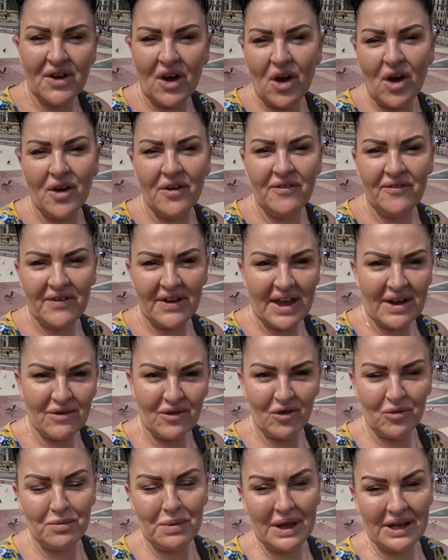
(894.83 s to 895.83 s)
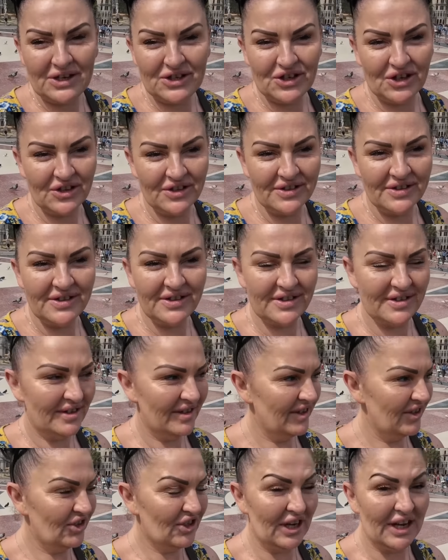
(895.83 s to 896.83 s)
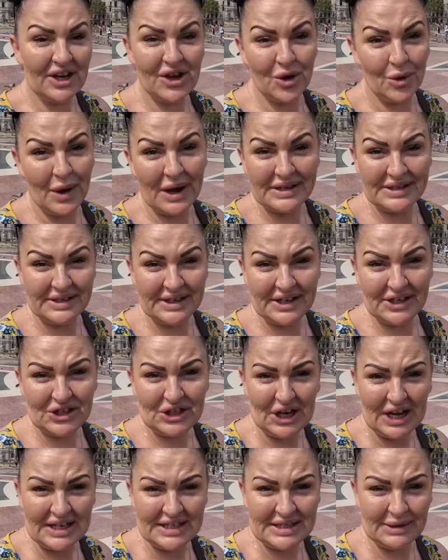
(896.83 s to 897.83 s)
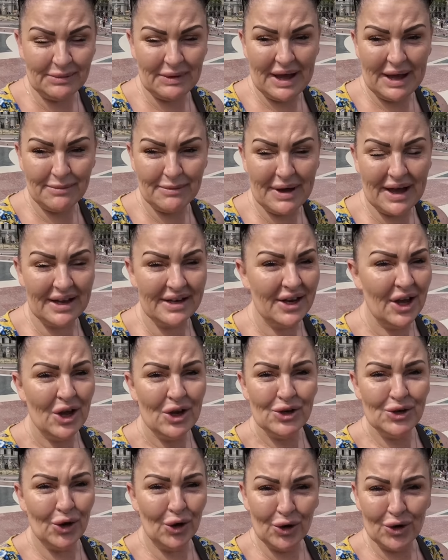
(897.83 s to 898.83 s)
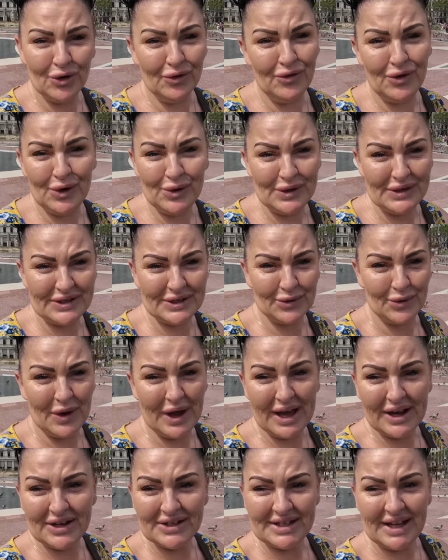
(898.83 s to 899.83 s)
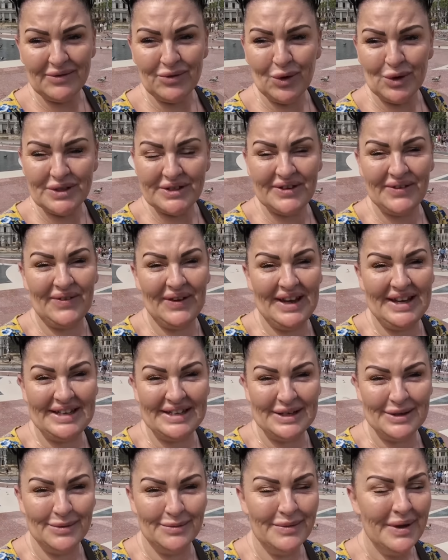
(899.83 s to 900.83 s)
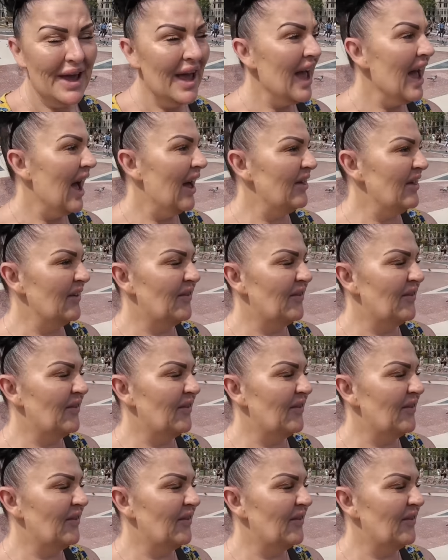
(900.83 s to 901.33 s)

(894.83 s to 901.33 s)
got a fear of pigeons, Chico hasn't, he's chased them like mad. Don't come through this square because everyone's feeding them and